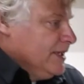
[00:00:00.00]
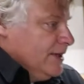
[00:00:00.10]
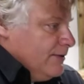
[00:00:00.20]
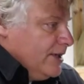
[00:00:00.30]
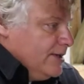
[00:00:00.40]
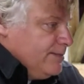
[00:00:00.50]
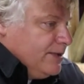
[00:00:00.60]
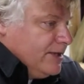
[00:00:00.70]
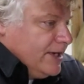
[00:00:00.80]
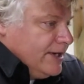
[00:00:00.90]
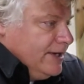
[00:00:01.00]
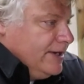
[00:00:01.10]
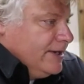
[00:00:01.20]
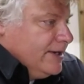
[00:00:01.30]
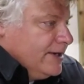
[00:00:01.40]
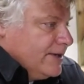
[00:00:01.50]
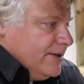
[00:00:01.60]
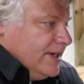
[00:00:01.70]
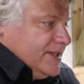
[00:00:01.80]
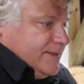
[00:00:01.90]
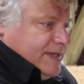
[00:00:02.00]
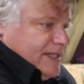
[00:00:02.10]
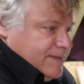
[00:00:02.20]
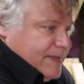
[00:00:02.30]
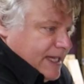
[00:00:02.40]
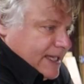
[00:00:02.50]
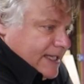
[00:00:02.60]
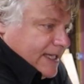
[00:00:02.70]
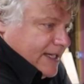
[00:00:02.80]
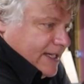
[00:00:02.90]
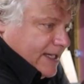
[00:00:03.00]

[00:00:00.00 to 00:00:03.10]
ready to put our cross piece back in.